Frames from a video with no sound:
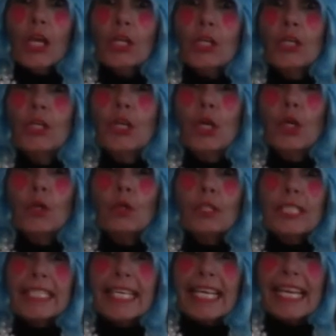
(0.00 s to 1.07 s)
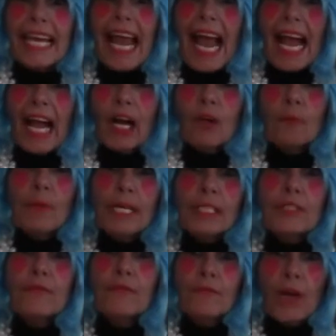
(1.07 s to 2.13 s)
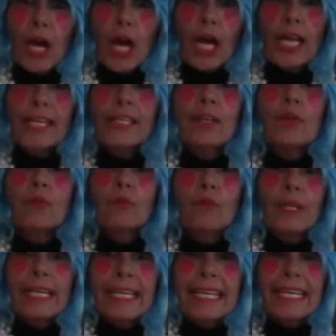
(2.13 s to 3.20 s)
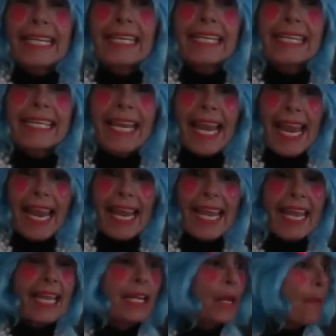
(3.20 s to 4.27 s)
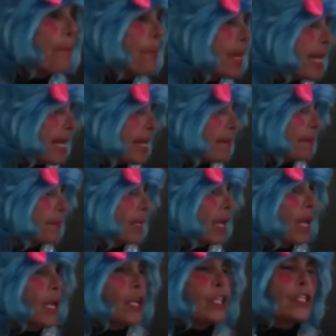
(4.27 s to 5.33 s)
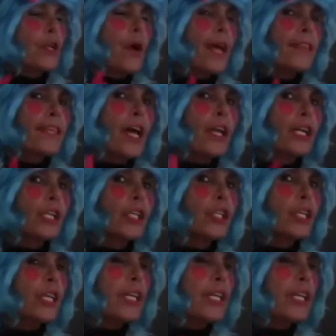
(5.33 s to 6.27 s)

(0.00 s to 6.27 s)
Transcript: you'll see how much fun reading can be. So I thought a